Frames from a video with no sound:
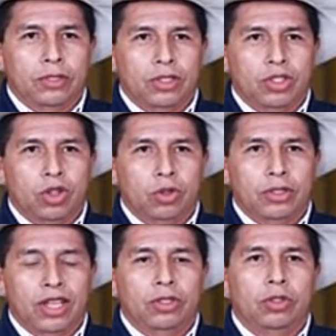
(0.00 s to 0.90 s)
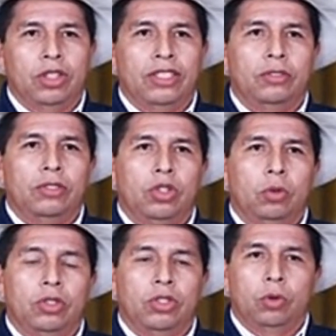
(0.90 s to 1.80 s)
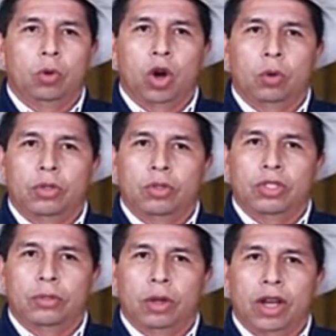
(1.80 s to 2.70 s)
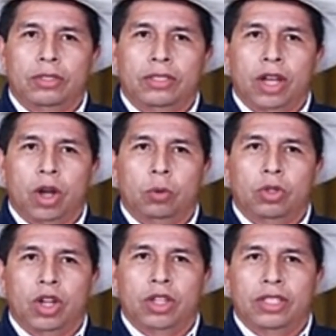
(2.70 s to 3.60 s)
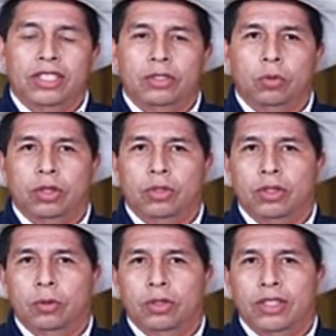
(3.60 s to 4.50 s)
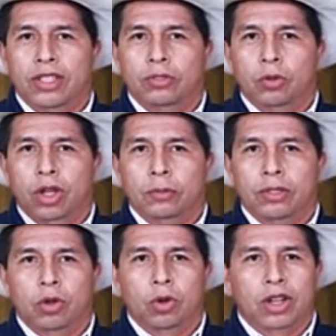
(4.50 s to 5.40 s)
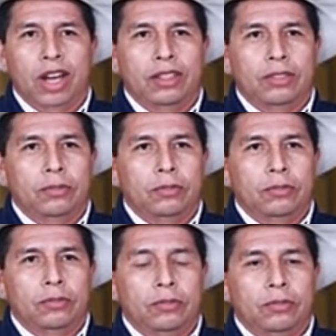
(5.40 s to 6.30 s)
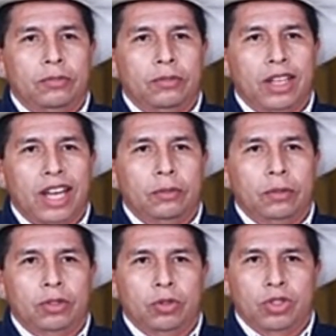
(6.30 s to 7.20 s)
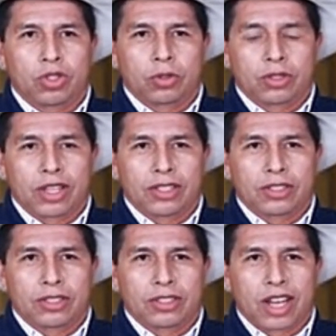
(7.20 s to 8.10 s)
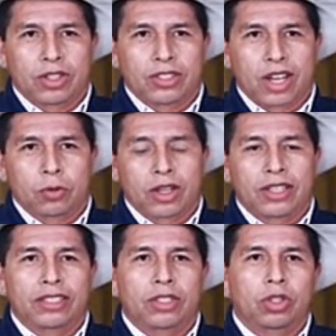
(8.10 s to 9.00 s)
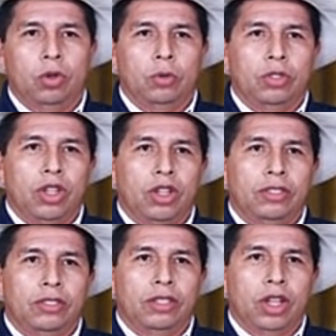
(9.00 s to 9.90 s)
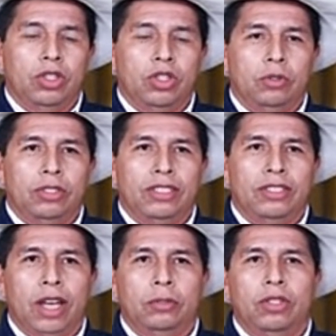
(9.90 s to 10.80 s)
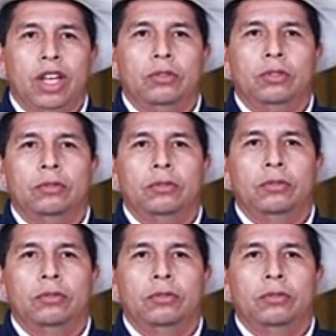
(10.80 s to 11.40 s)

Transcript: The sure things are individuals who always respond, regardless of whether they receive treatment or not. Aiming for sure things does not generate additional returns, so these types of